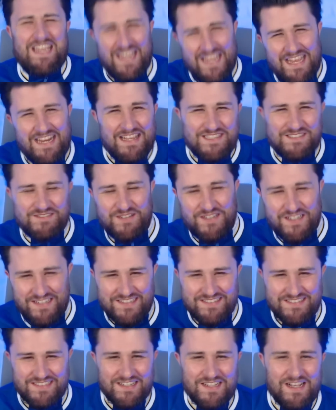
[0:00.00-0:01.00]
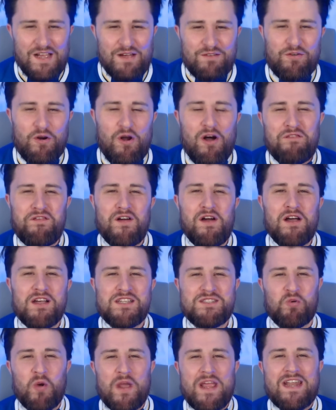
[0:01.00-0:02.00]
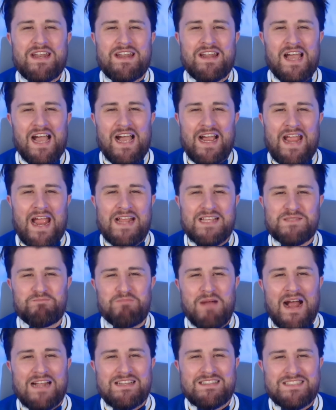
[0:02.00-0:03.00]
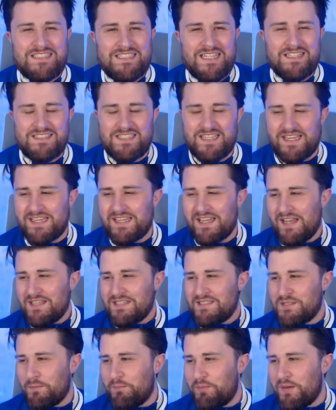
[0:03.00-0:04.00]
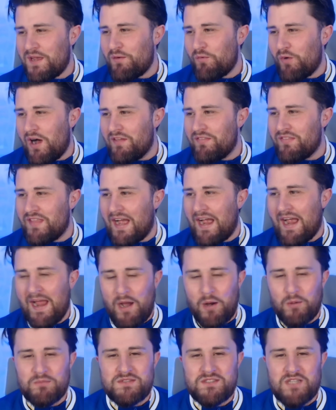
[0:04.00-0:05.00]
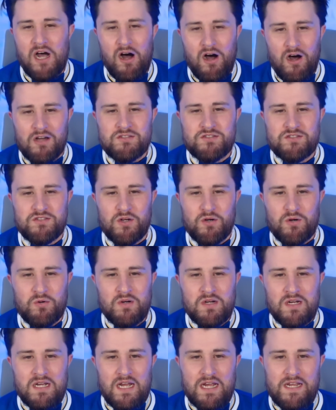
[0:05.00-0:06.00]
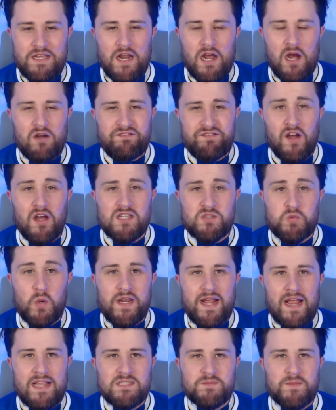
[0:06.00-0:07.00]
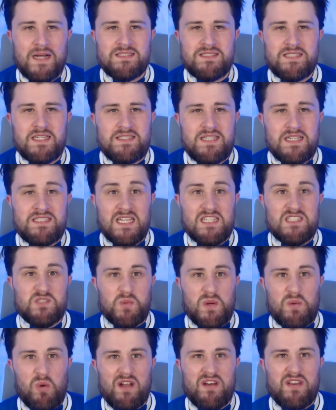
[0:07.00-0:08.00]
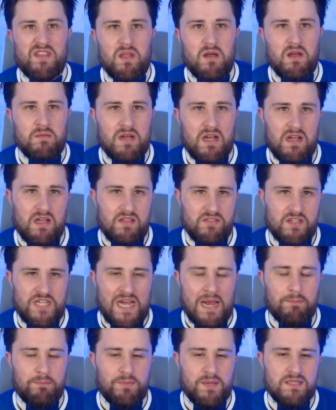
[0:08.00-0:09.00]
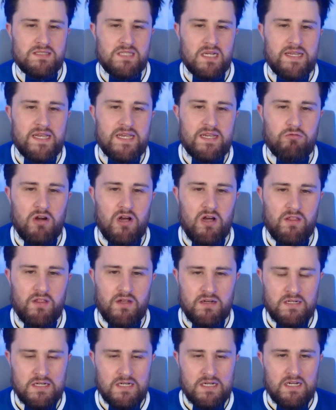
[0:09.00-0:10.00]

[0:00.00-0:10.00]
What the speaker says: it is what it is. For our first win against Man City to be one that helps Arsenal, you know, first win against Man City since we won the Champions League, rather,